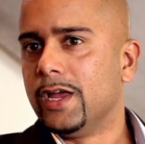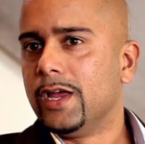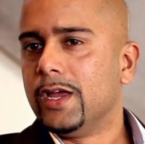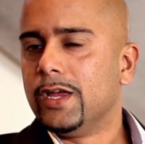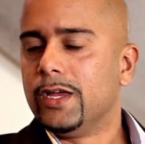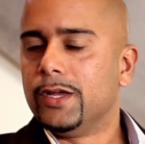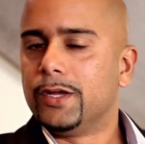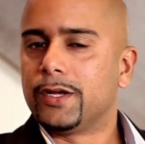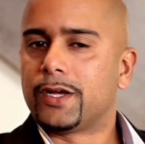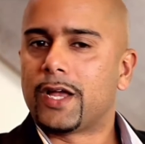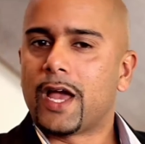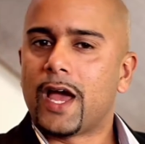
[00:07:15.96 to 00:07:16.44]

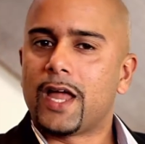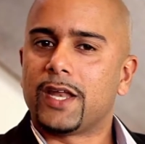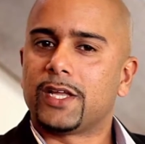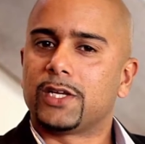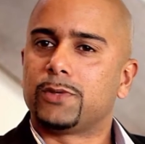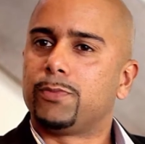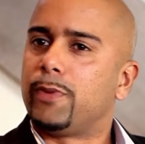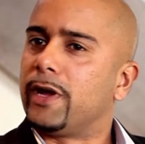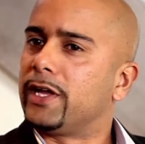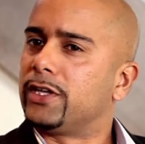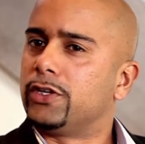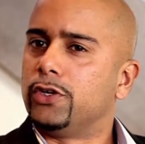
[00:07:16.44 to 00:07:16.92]
You can't
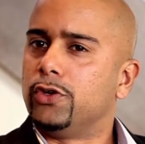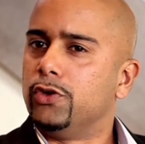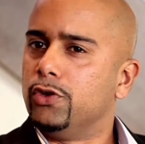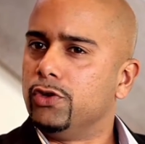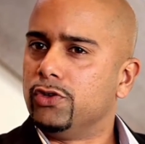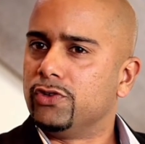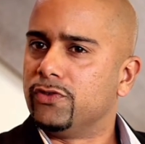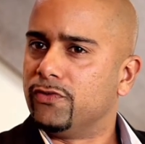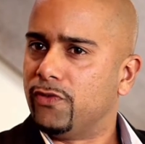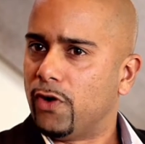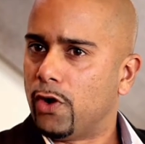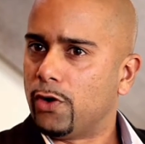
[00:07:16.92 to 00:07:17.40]
expect
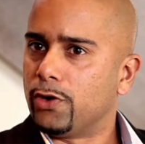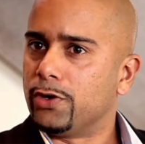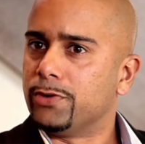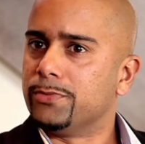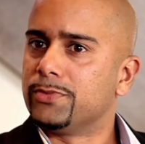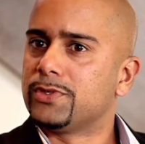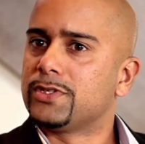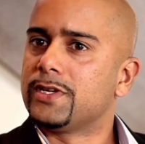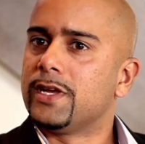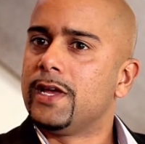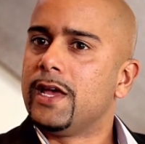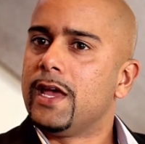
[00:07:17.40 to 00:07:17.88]
huge
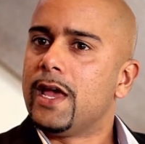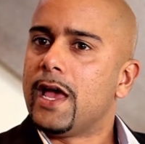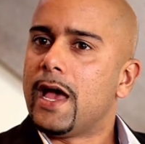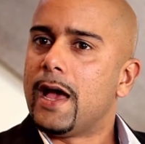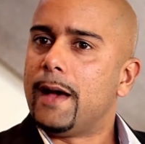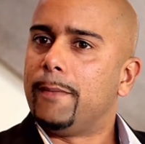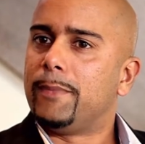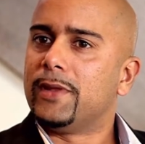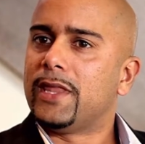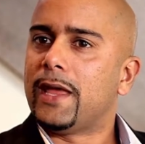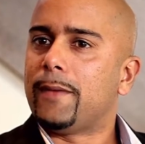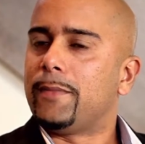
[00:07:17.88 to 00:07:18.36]
volumes,
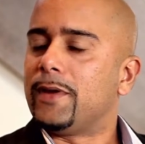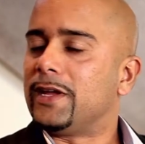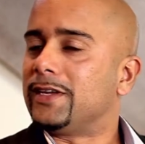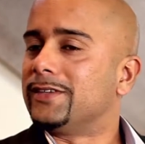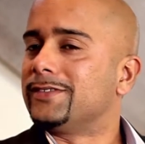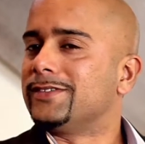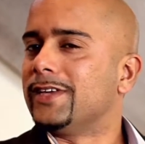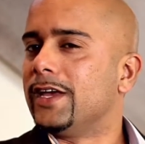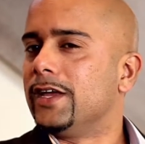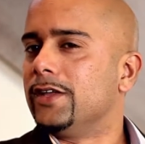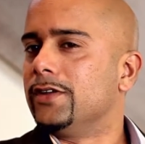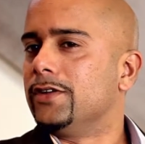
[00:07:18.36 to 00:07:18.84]
but that being
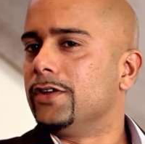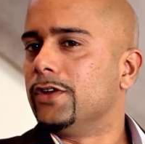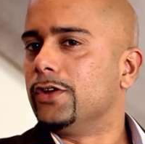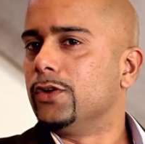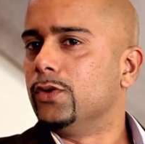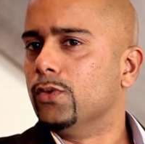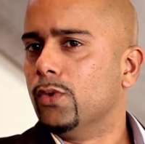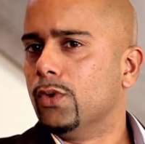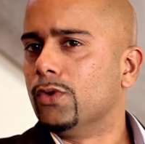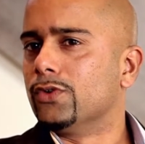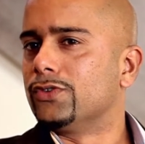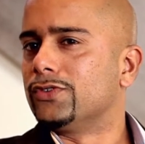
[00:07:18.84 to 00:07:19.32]
said,
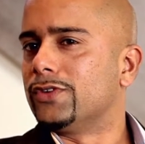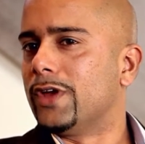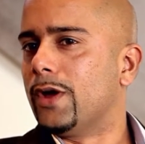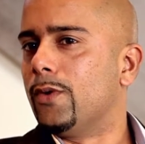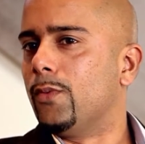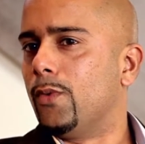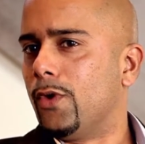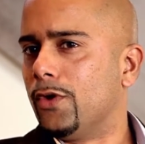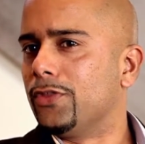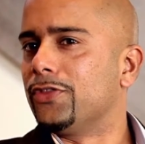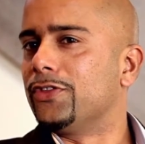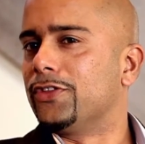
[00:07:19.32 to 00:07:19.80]
you also
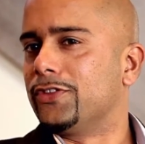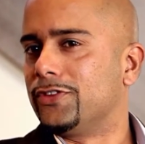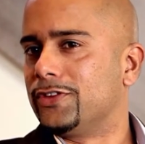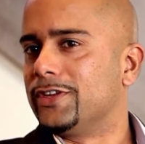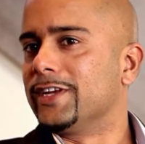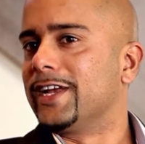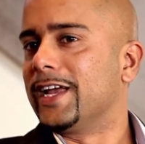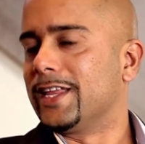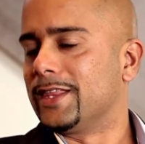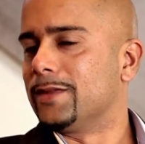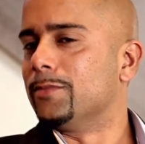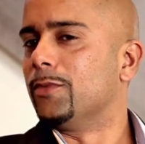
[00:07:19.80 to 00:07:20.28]
want to
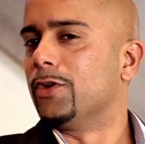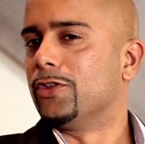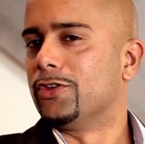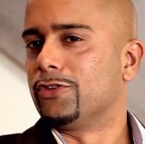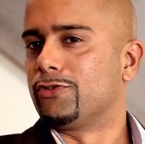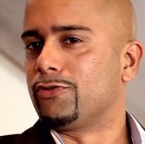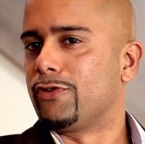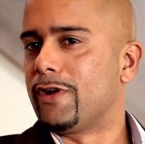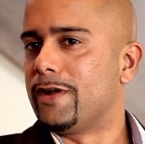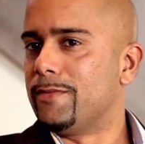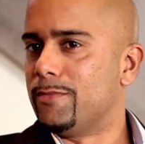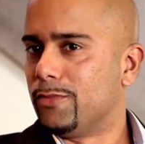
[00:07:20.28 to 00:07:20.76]
get them on the
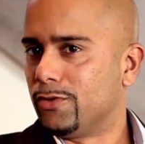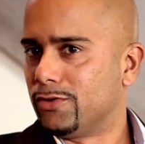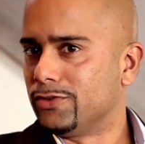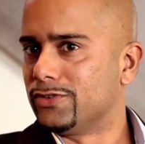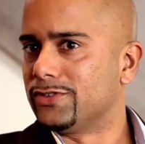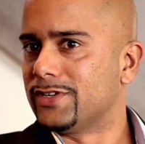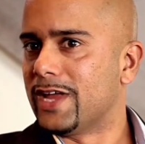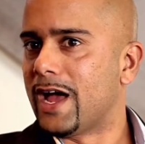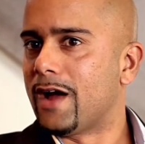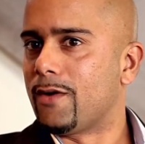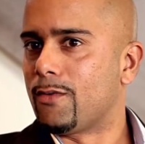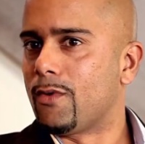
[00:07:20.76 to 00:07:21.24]
treadmill and
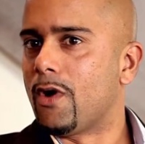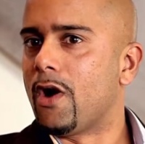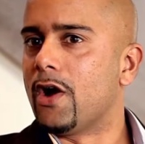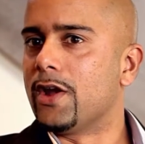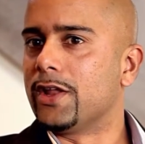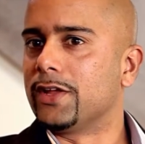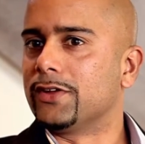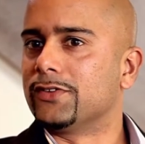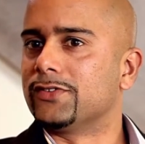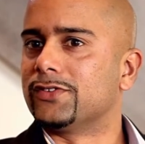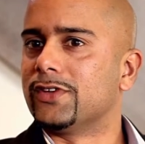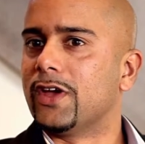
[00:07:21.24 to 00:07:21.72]
start
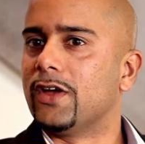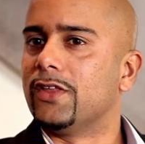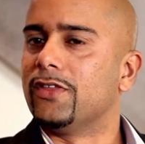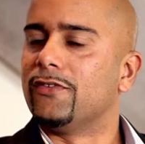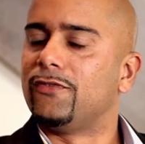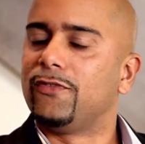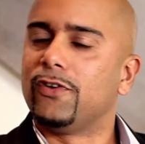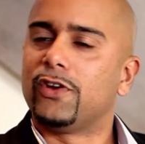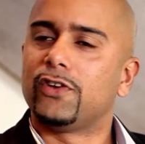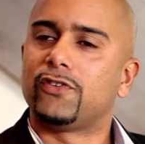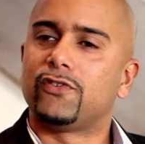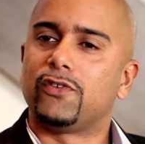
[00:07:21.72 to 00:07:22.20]
writing. So in the
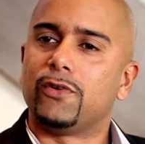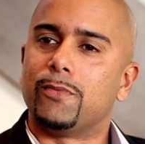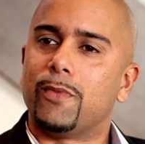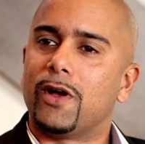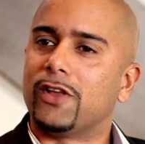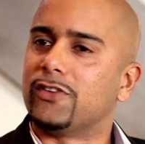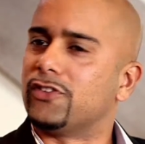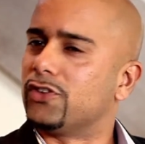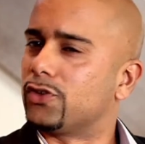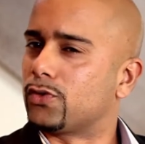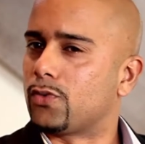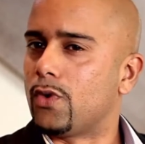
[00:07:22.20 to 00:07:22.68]
first few
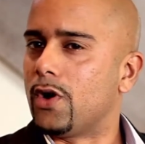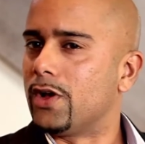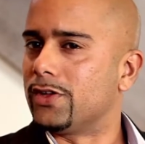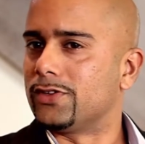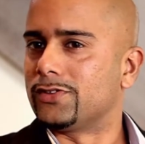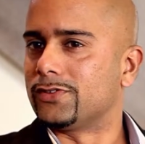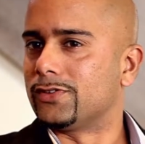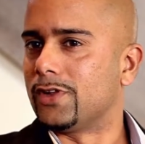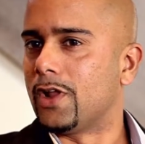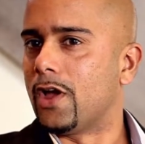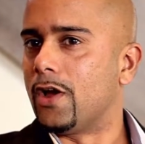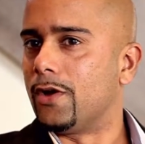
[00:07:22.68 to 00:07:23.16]
months, it's quite
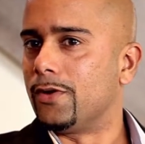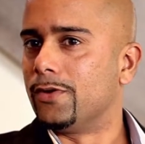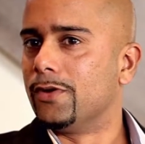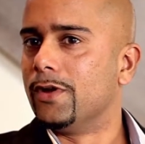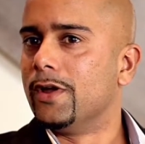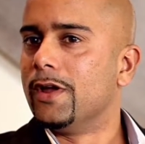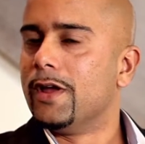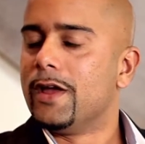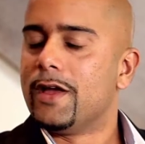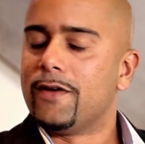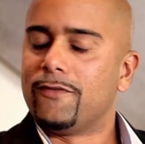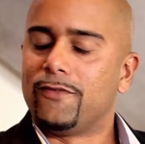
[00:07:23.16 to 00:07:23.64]
slow.
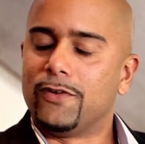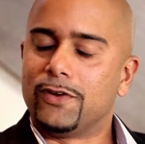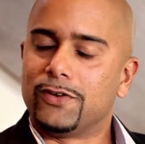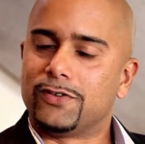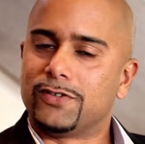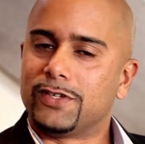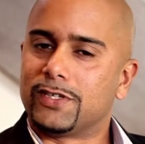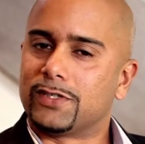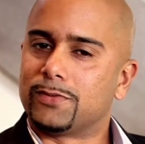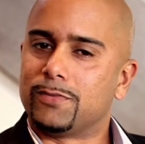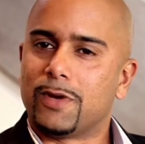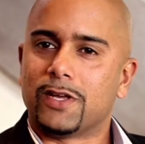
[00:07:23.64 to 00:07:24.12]
First
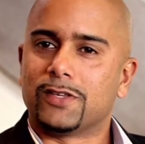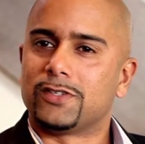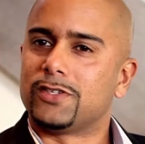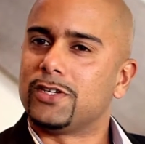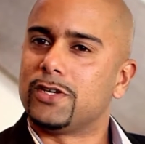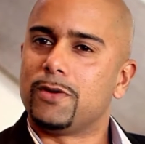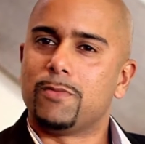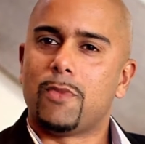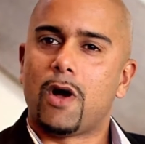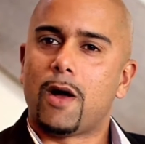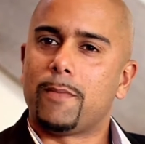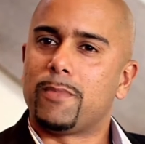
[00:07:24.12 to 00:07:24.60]
6 months, and
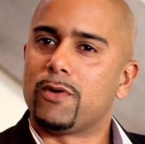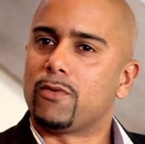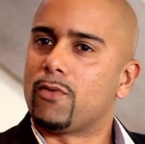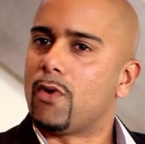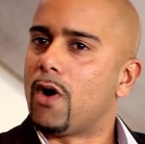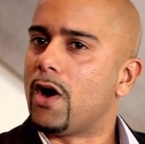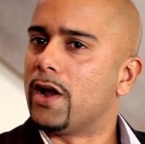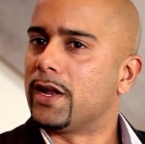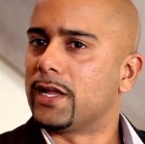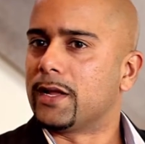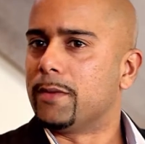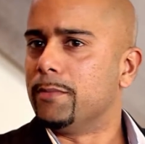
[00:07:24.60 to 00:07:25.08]
you might be
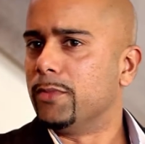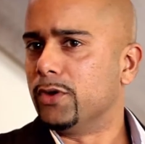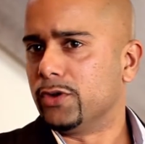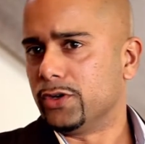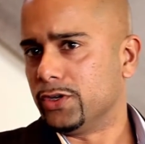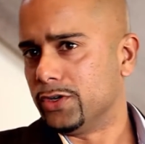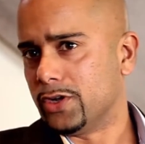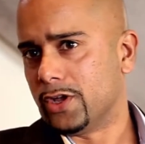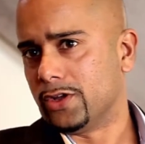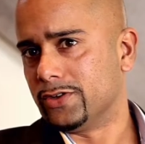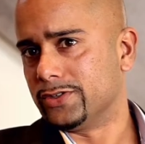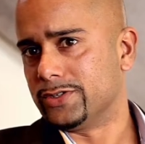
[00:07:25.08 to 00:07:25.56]
writing $1
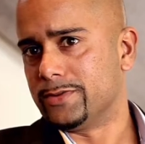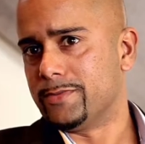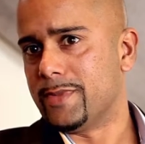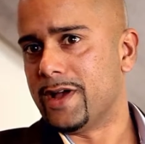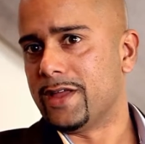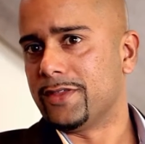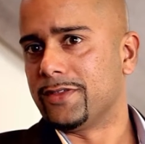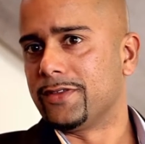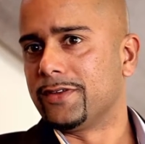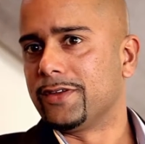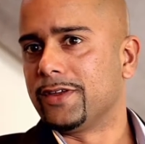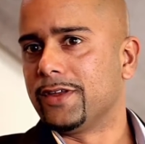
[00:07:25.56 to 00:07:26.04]
million a
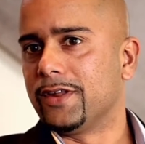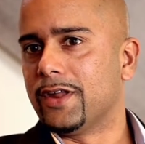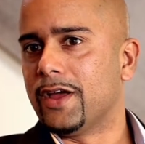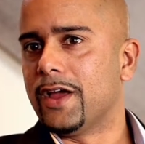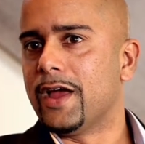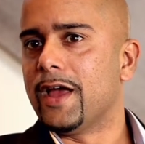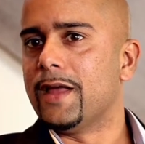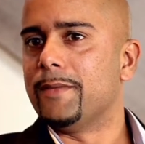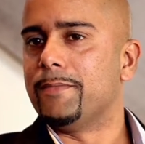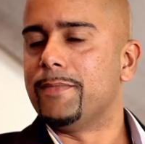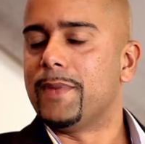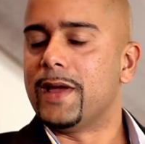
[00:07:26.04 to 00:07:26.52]
month,
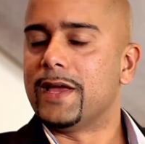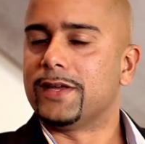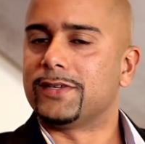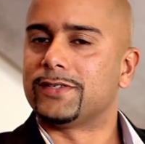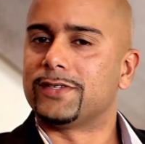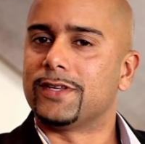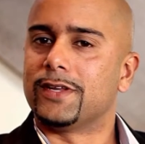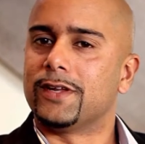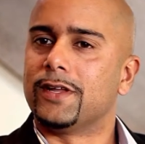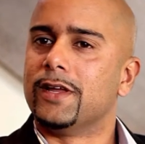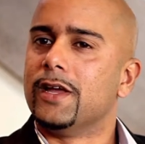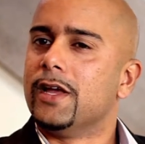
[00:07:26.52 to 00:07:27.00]
at
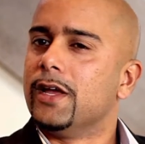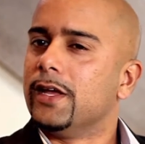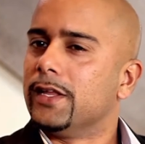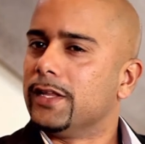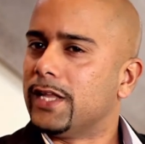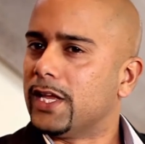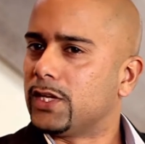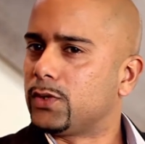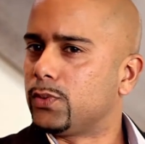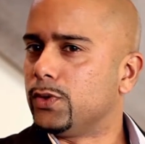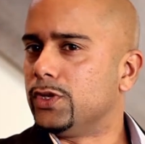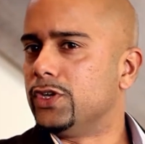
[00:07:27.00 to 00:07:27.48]
best, and
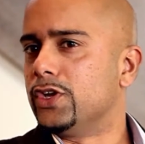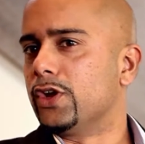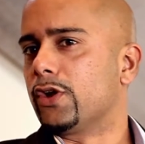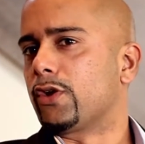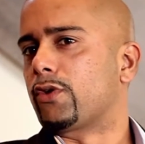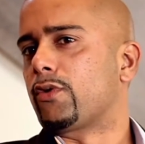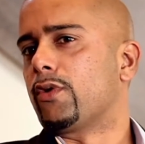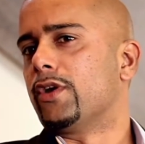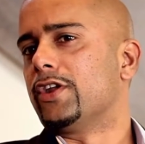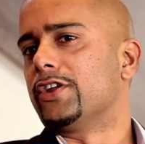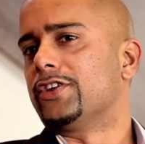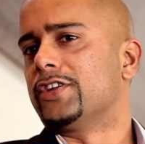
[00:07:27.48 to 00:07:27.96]
that's with your
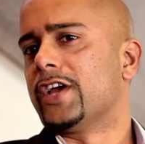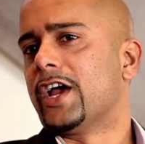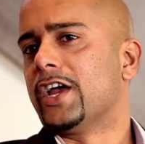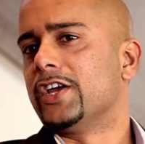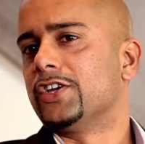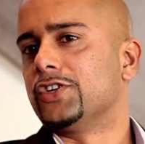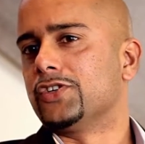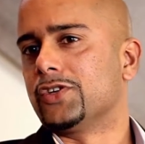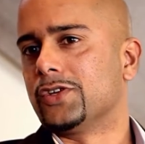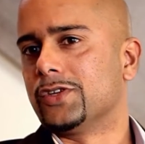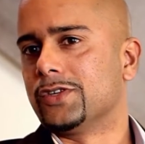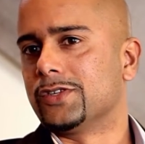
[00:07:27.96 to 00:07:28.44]

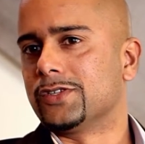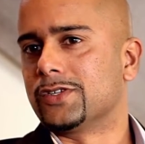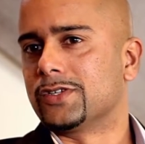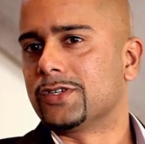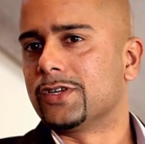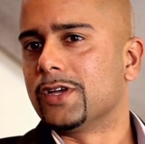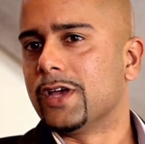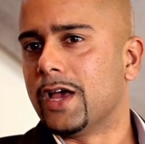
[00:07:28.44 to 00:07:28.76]
accreditations